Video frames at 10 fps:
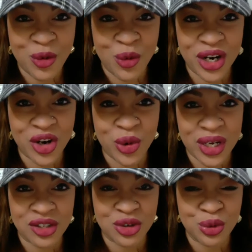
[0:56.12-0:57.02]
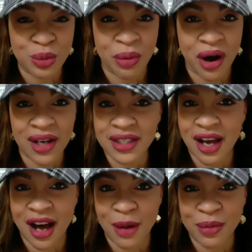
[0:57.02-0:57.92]
We're going to boss
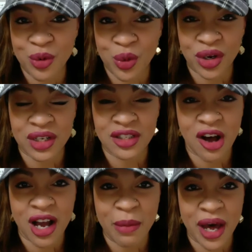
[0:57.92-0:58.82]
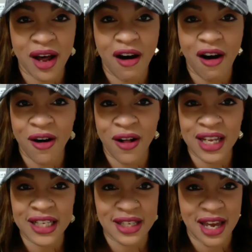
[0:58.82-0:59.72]
up. We're going to talk about
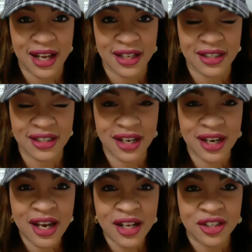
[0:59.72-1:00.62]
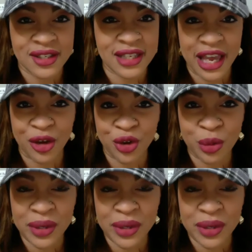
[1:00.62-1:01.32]
all it takes to scale your